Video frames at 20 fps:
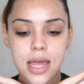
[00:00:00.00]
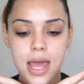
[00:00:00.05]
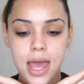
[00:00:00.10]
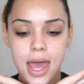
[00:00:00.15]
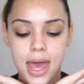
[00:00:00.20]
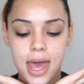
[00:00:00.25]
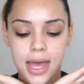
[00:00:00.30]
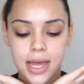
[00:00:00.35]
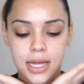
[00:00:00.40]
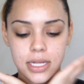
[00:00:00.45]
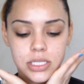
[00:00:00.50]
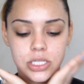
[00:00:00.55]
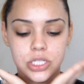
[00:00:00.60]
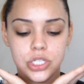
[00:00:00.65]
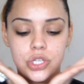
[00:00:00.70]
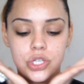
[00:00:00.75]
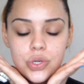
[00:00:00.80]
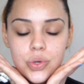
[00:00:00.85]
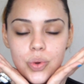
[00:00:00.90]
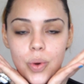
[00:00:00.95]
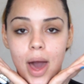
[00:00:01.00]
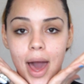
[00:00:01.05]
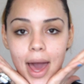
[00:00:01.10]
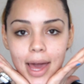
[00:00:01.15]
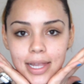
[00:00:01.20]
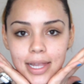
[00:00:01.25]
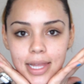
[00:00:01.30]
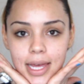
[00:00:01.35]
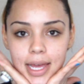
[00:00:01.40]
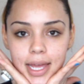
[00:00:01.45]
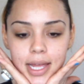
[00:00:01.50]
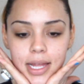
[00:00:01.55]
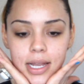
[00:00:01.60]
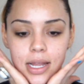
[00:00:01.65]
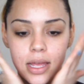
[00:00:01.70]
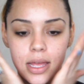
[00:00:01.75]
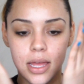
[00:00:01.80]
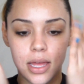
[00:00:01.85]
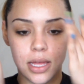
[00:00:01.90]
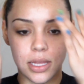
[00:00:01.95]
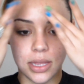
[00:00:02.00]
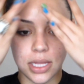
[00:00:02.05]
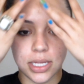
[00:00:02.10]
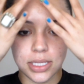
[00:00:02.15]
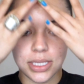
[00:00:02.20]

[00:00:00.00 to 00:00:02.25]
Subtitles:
and you highlight the